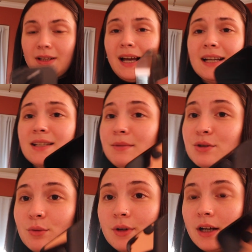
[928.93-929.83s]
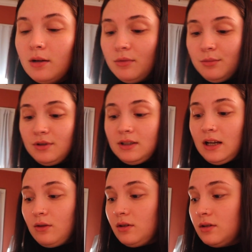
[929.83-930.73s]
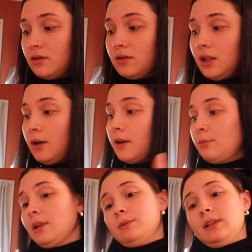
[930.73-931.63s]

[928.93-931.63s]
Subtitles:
I had to make sure all the air bubbles is out because no, I don't play with